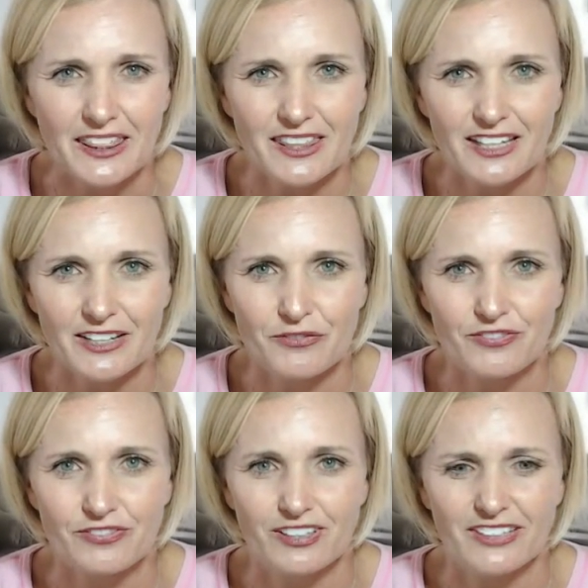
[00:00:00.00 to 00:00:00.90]
If
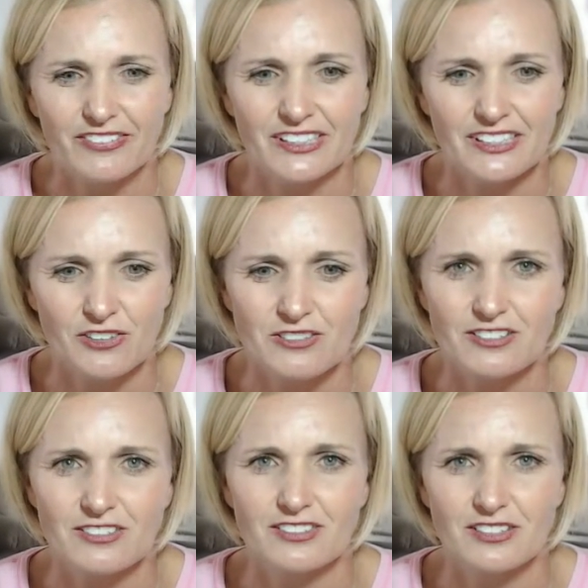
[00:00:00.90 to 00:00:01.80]
I don't
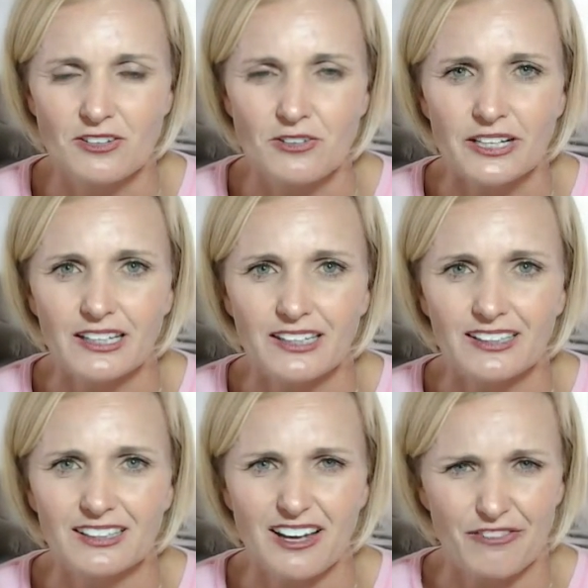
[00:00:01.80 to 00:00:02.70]
do it,
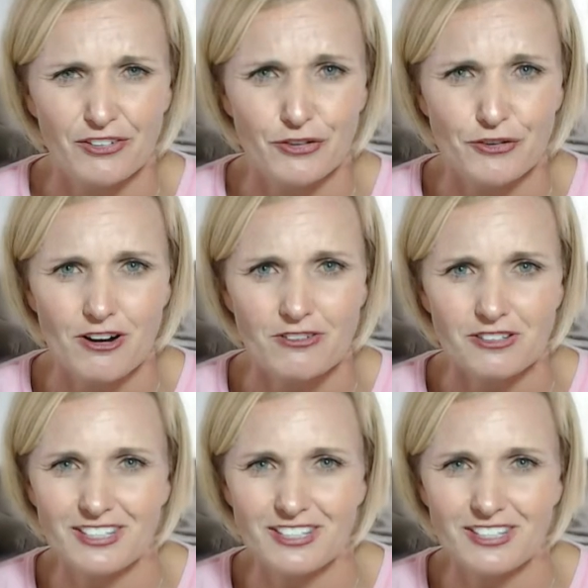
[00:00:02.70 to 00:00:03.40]
I feel gross.